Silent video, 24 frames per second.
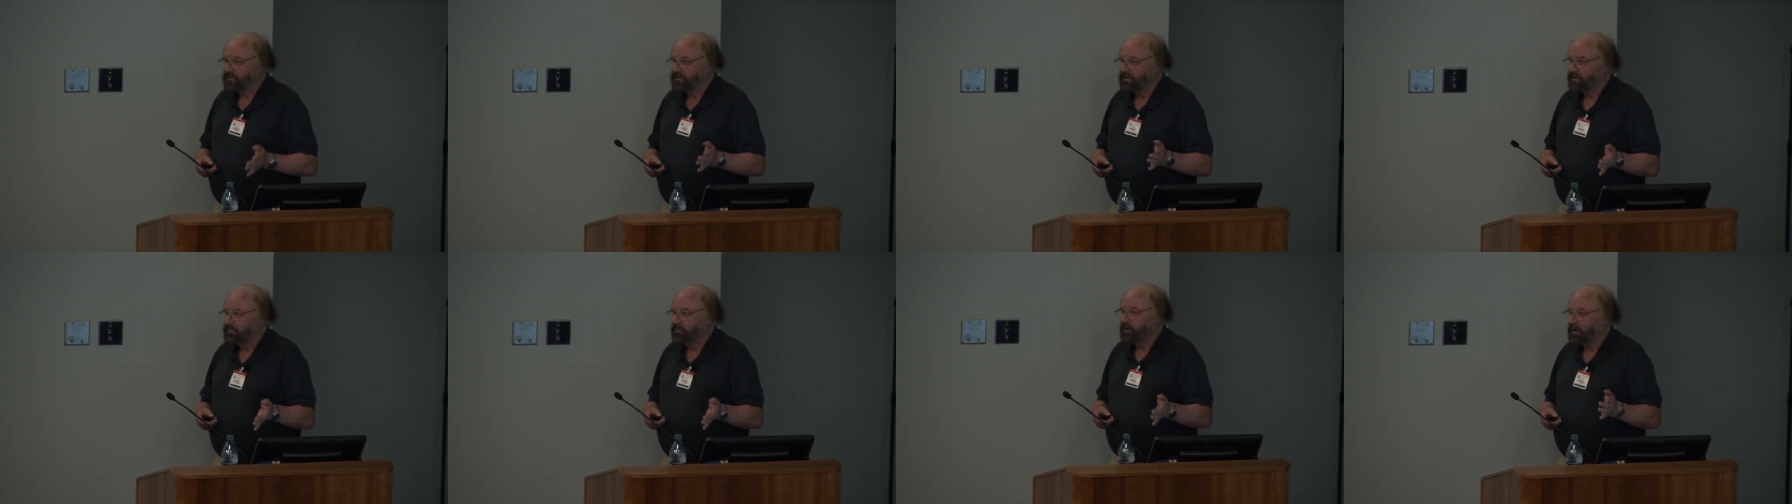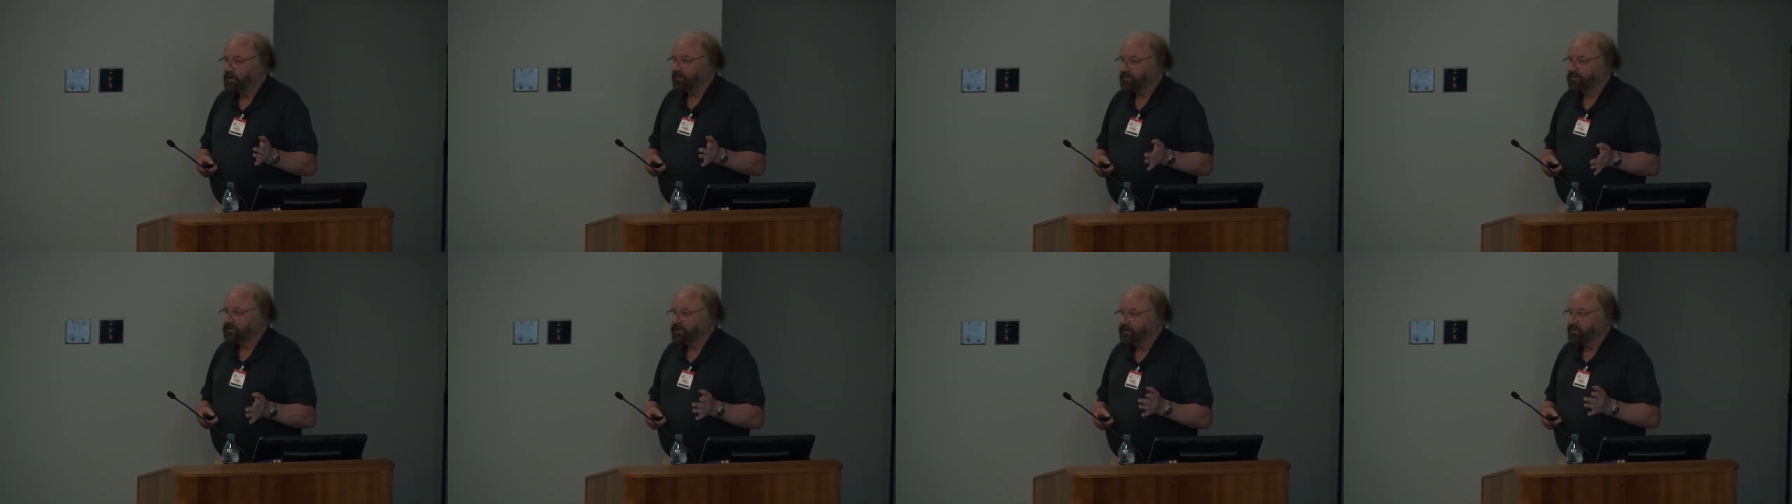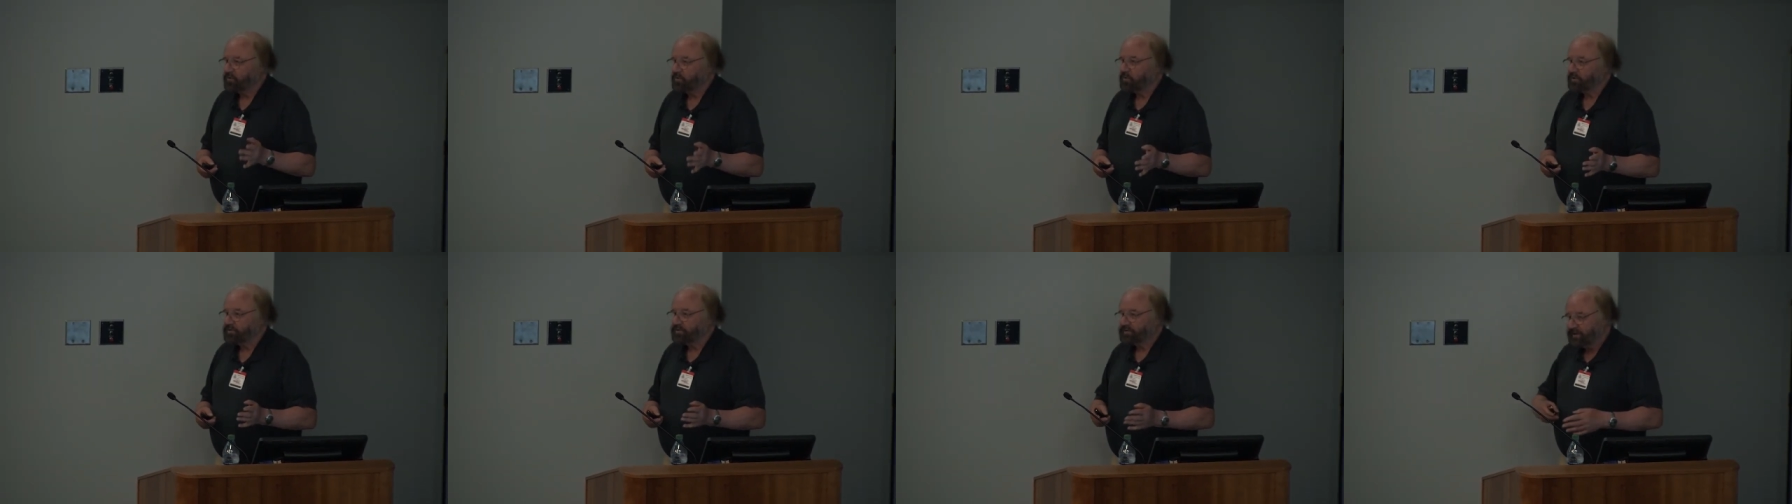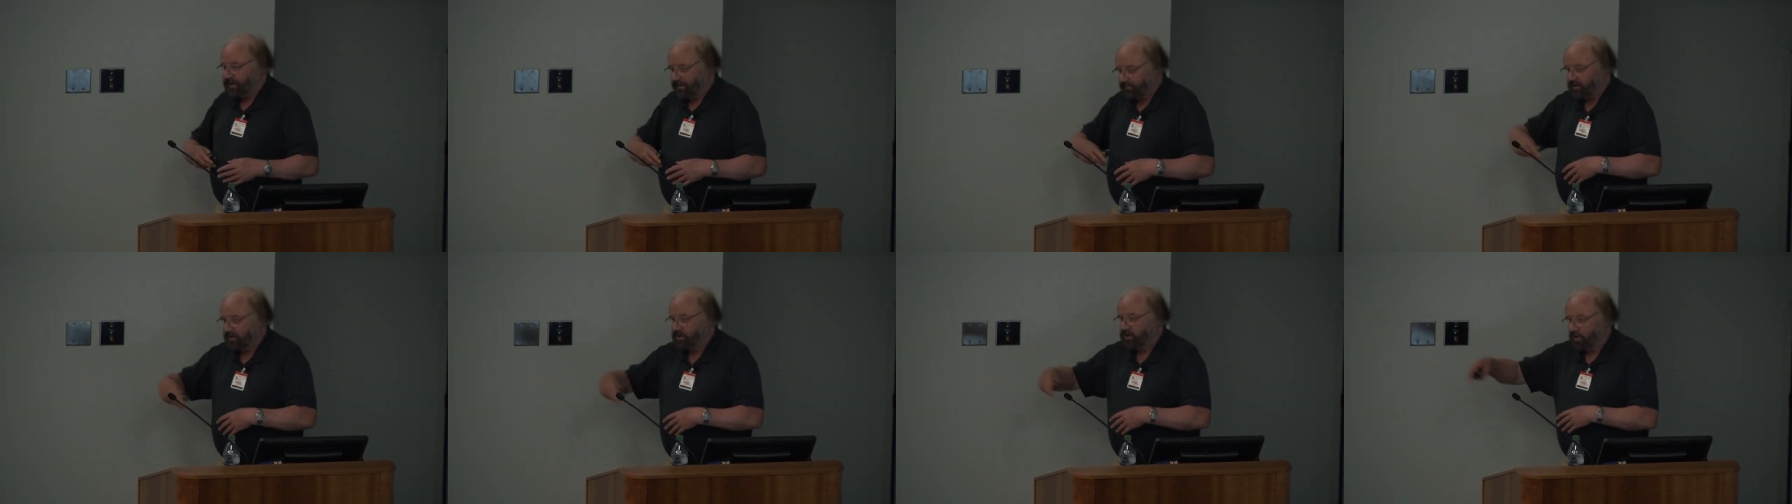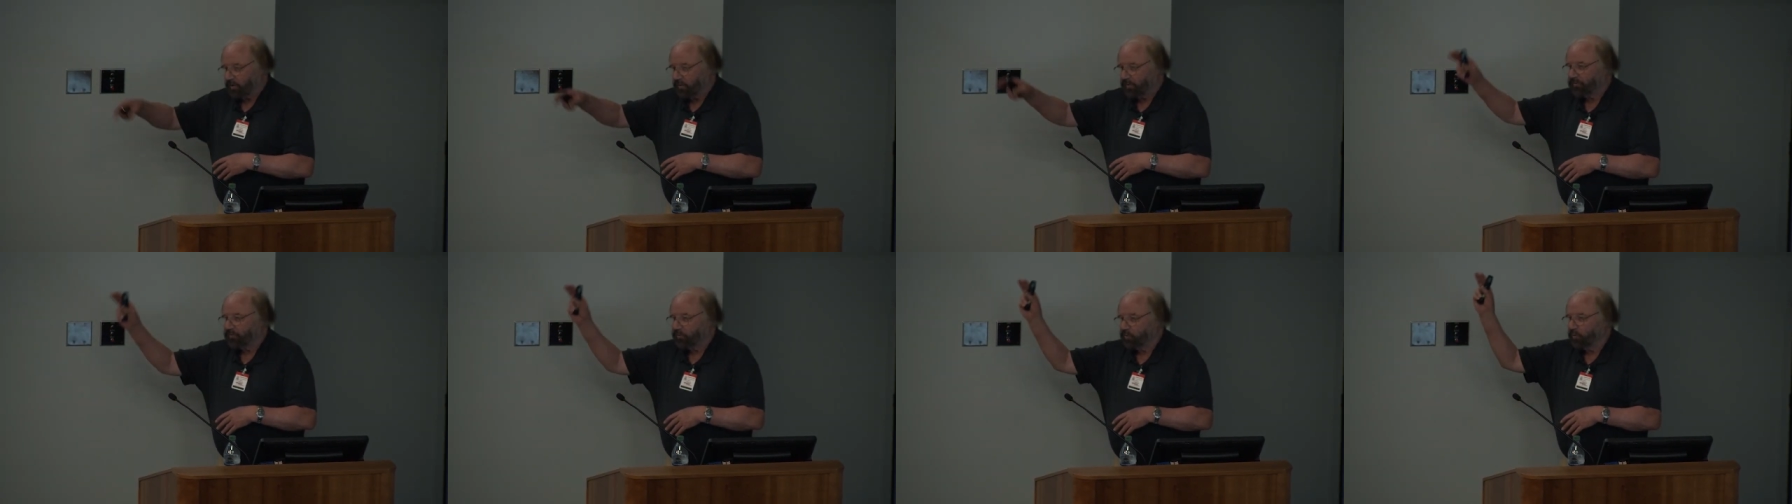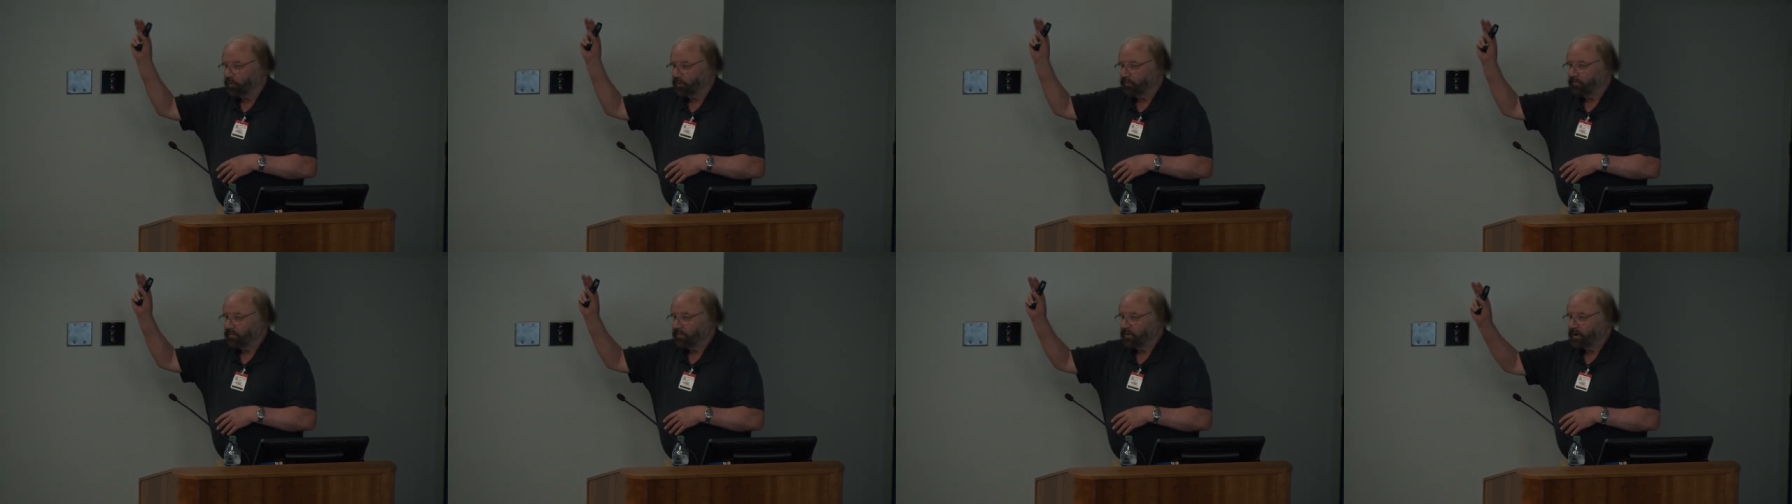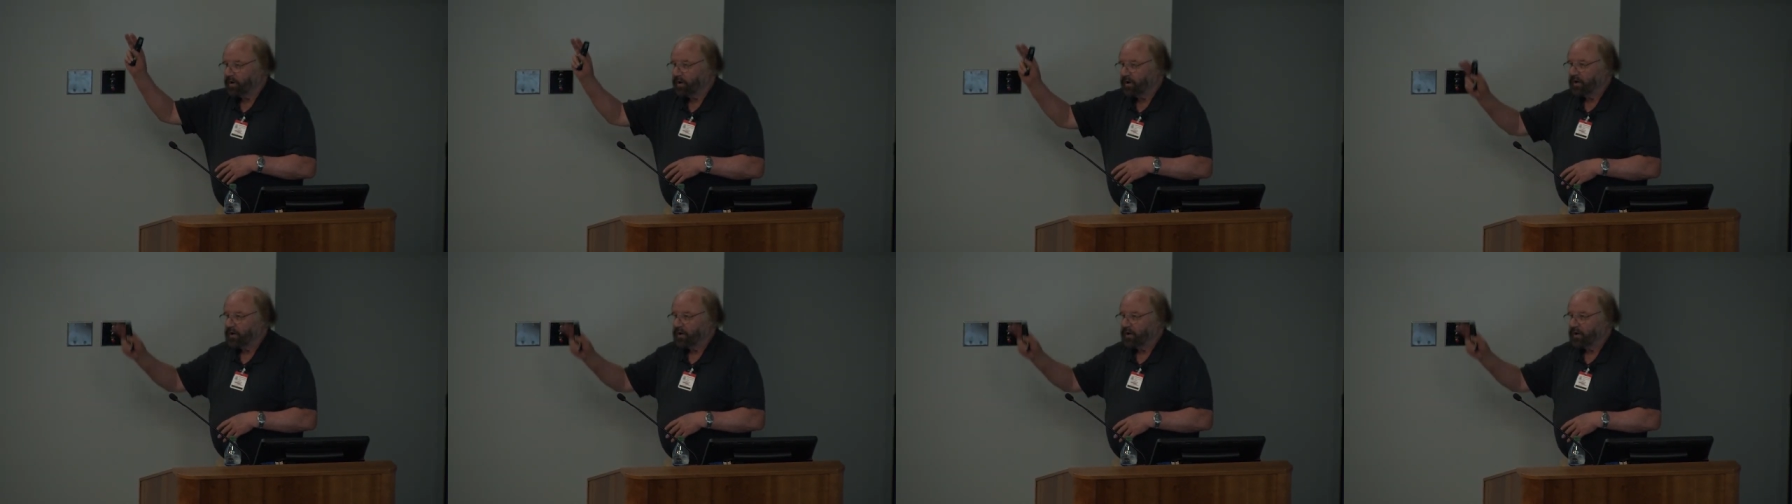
TBLT courses, having gone through them,